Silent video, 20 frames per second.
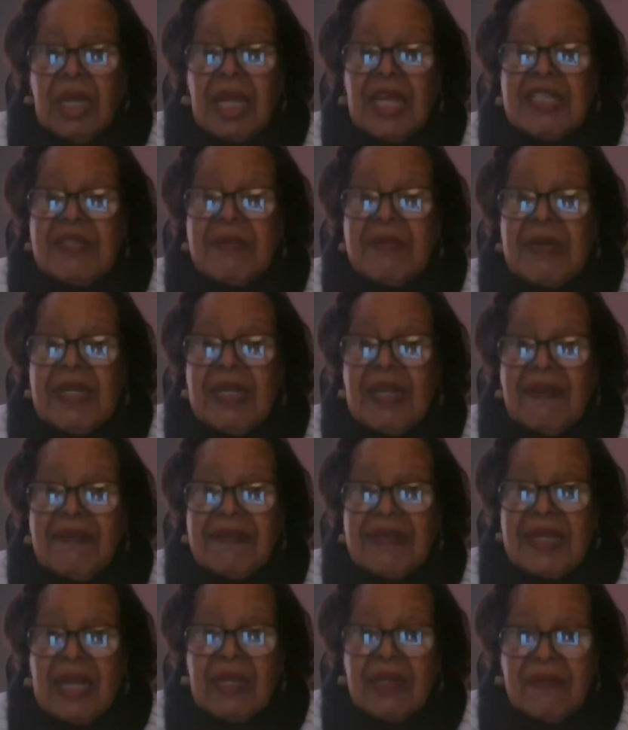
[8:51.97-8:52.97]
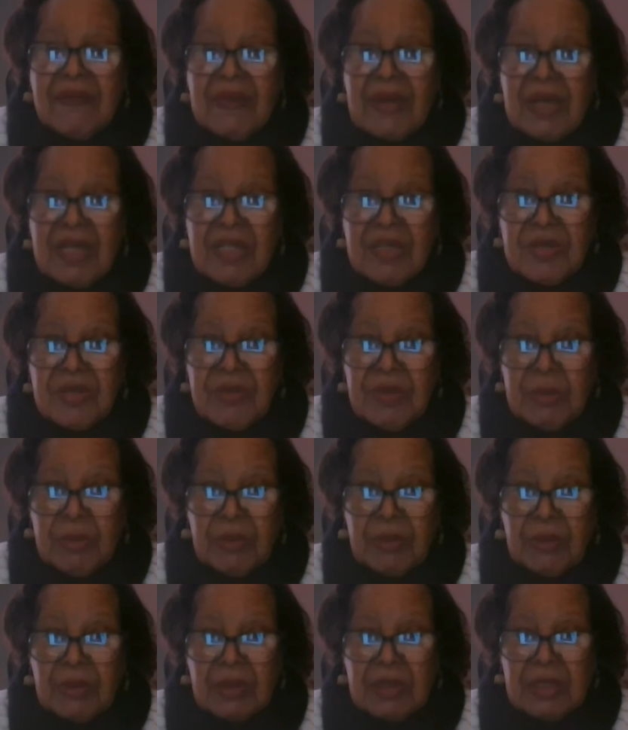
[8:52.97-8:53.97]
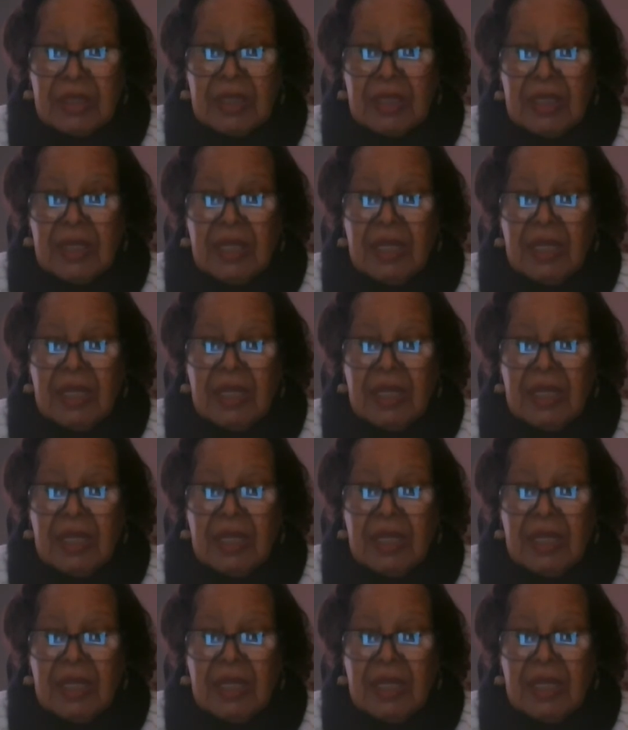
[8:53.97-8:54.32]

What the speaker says: has been left out of our history books.